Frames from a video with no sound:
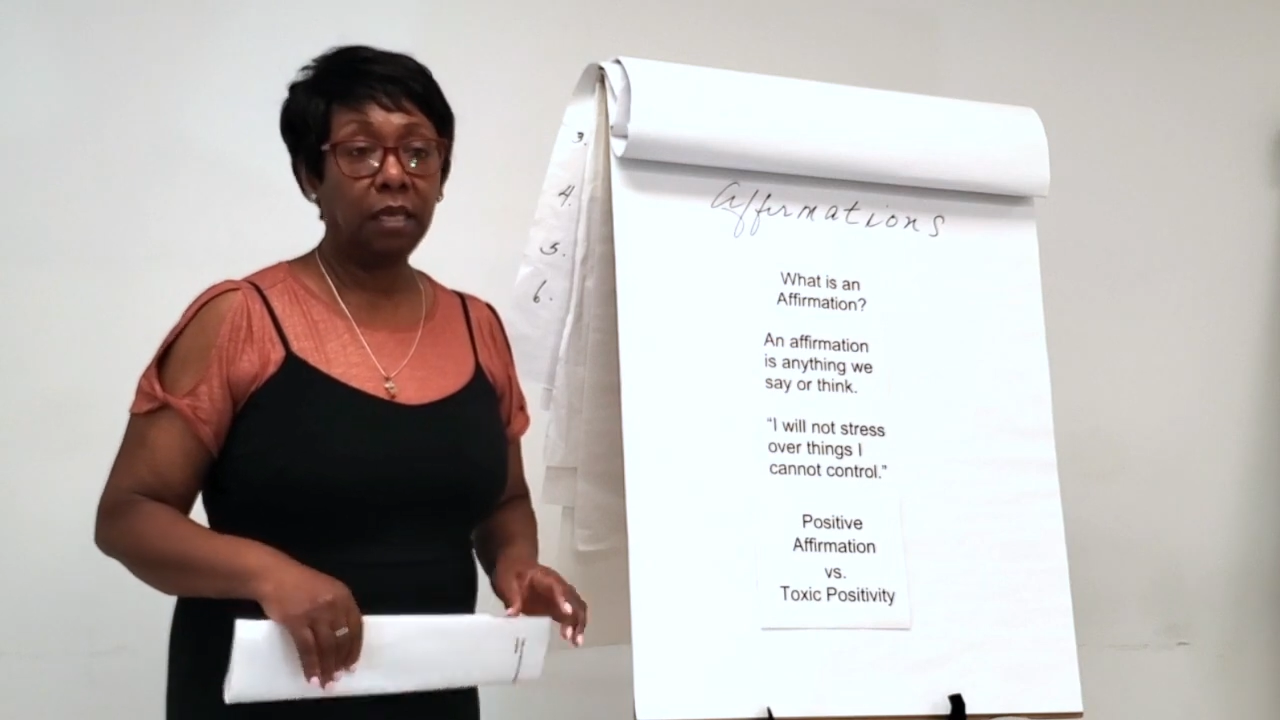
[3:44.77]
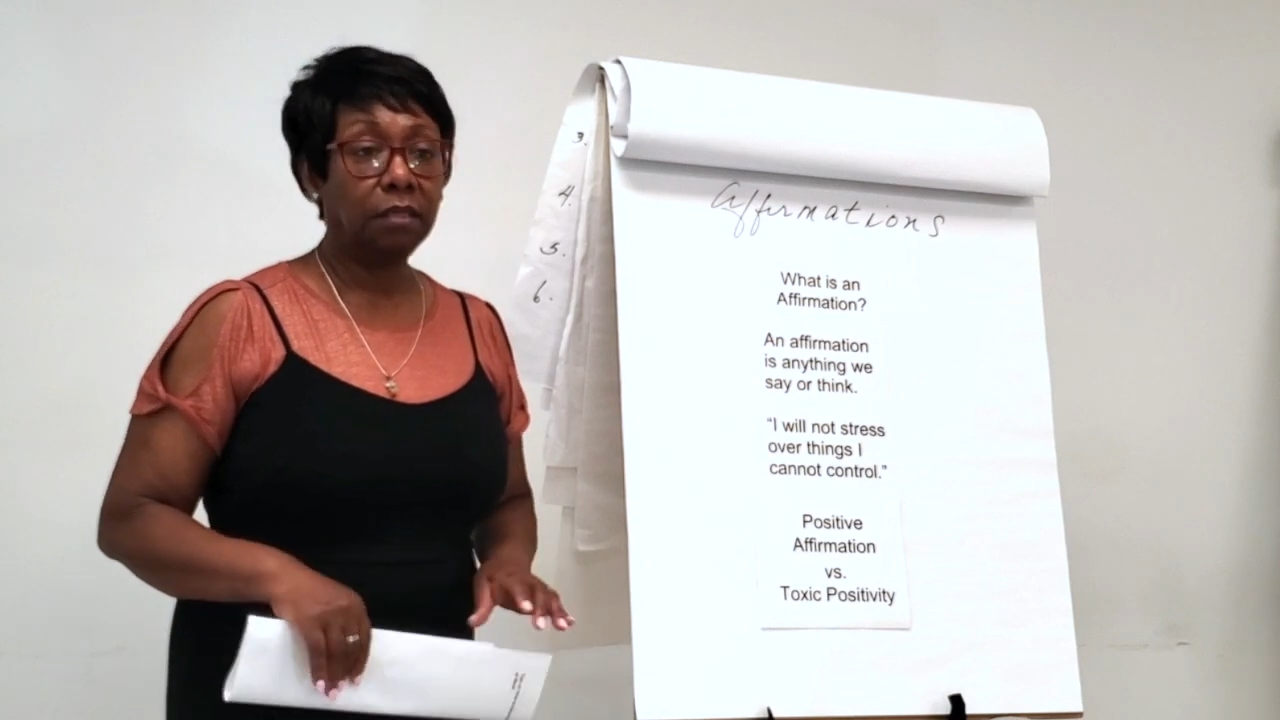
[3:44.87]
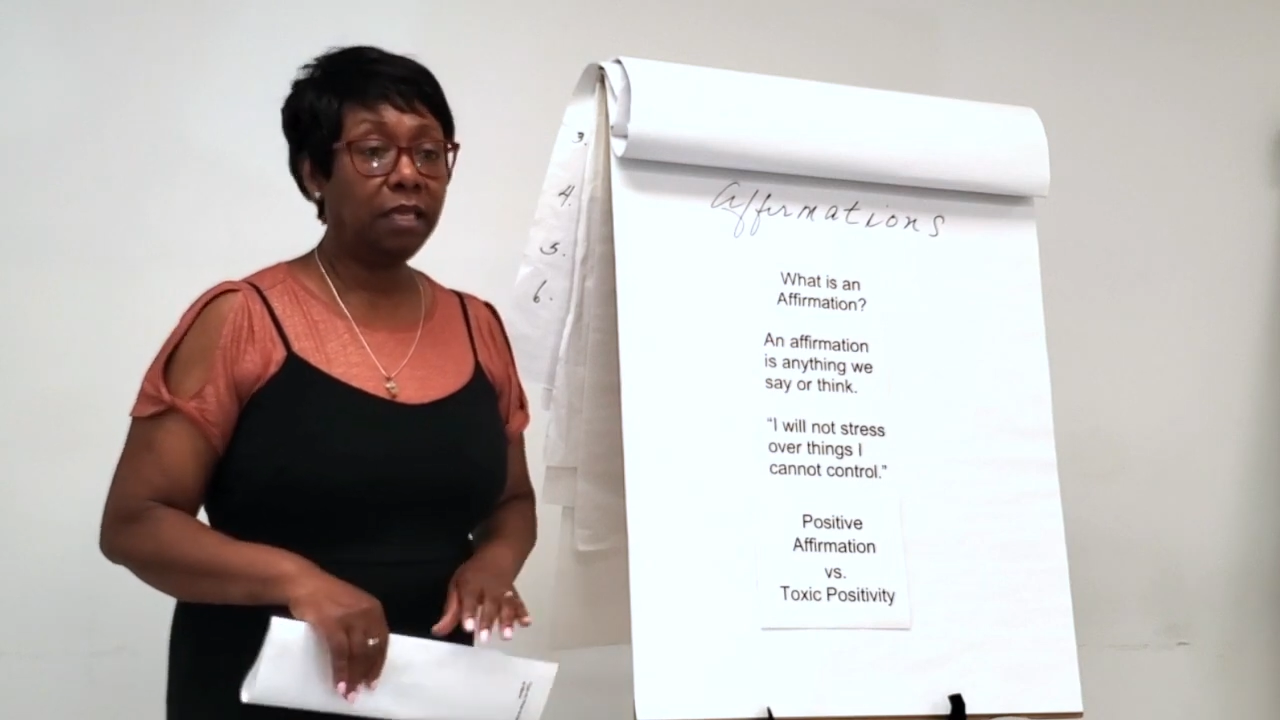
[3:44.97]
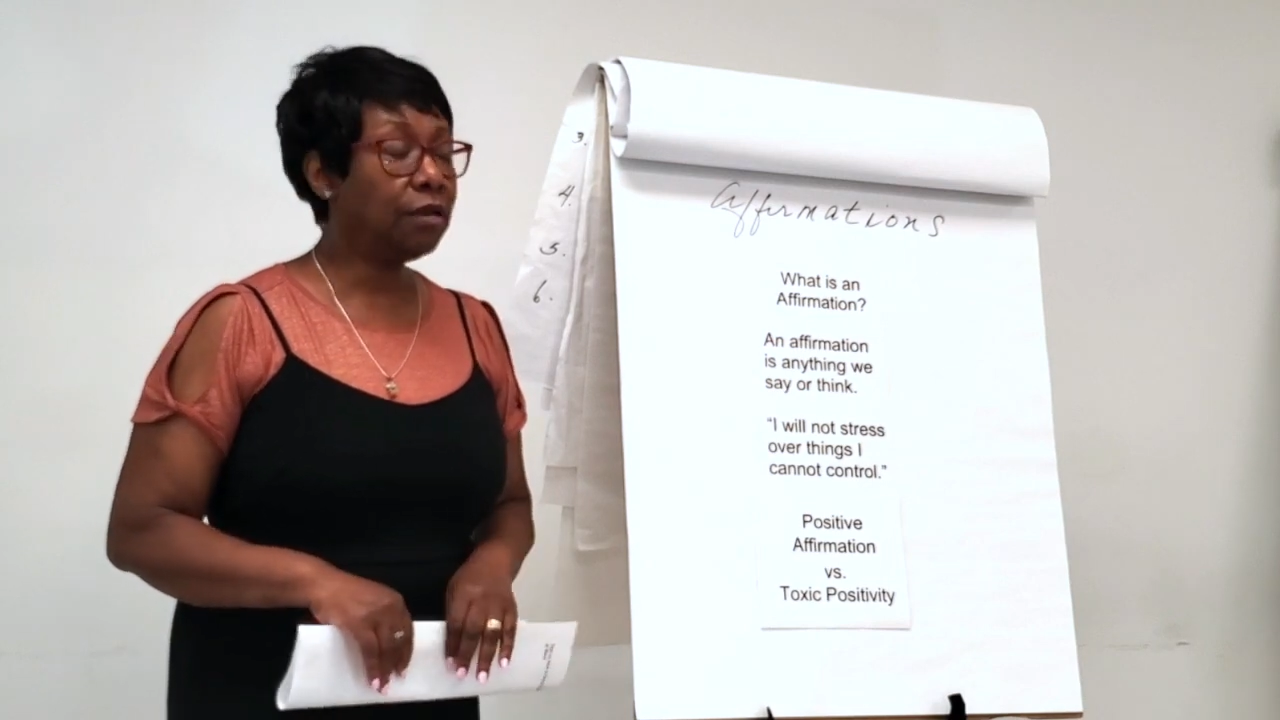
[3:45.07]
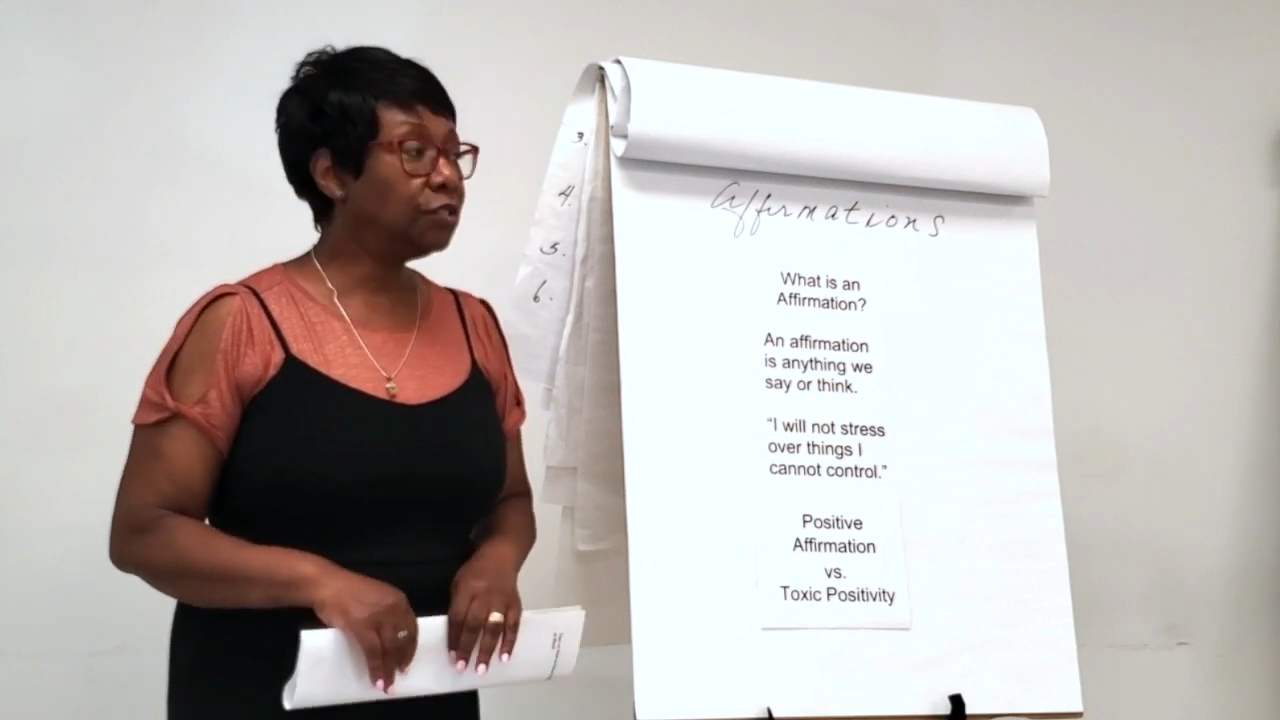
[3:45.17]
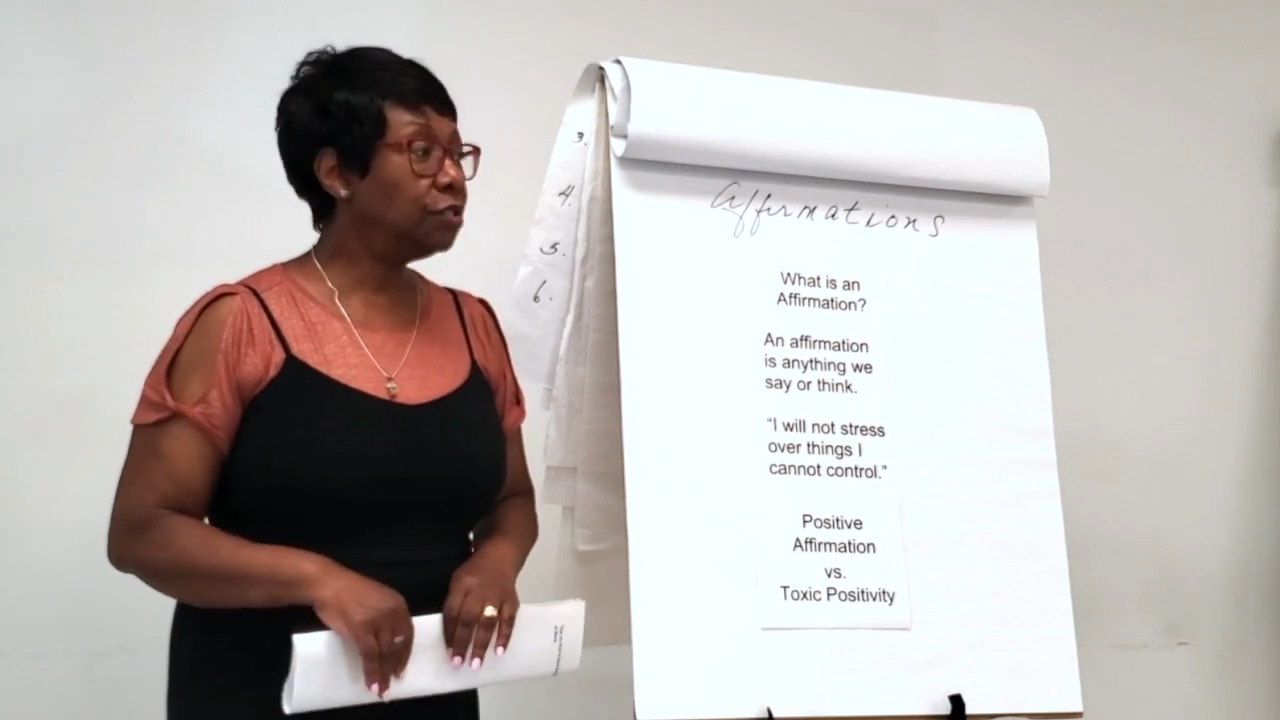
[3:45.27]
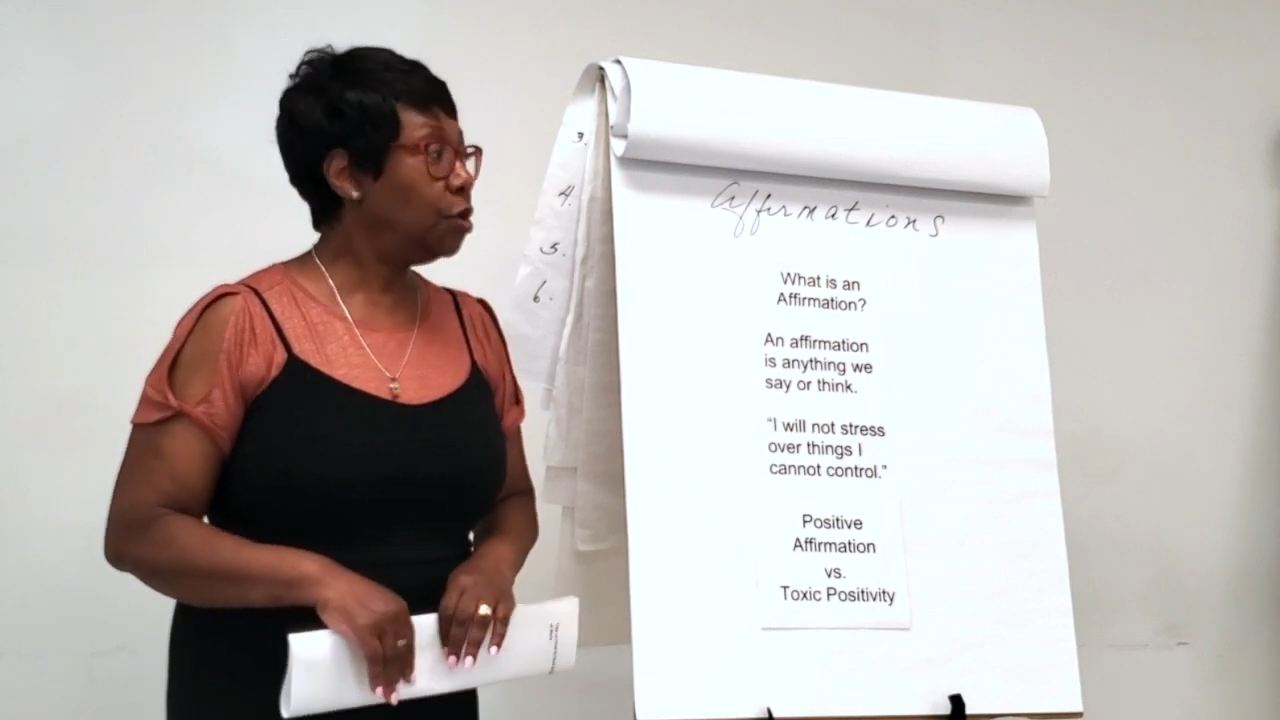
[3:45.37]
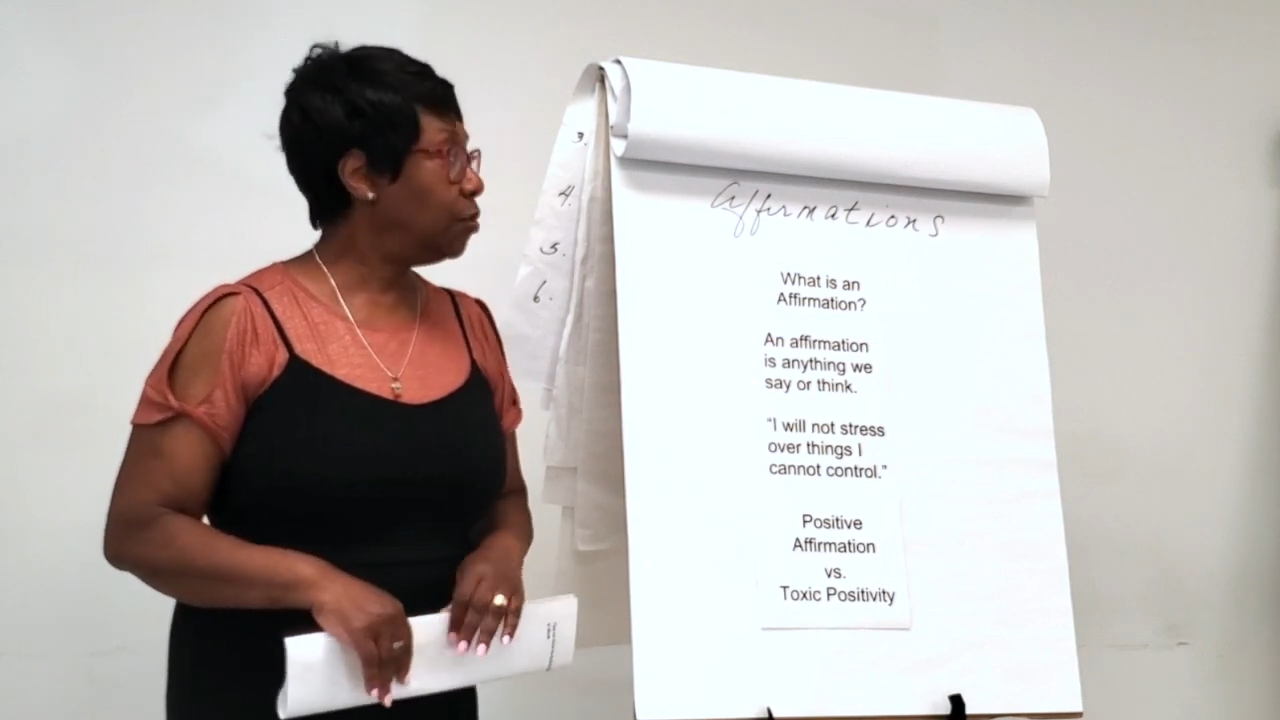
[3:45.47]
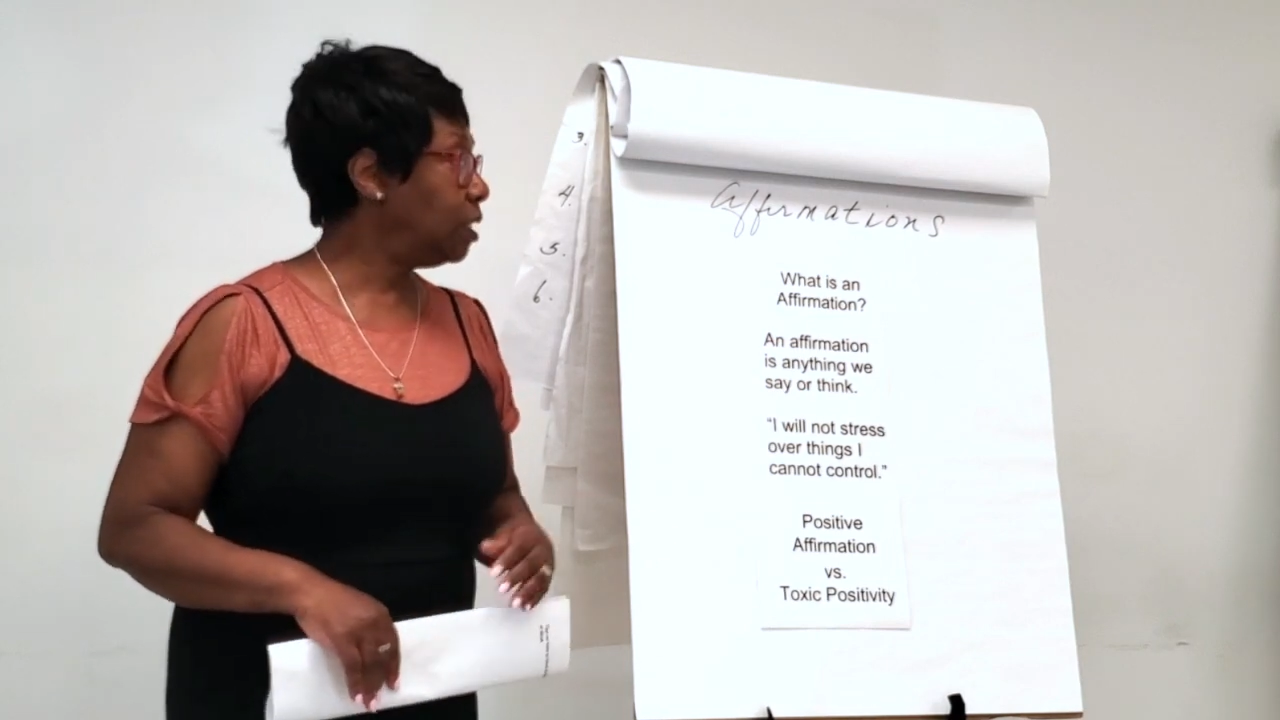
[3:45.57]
There's no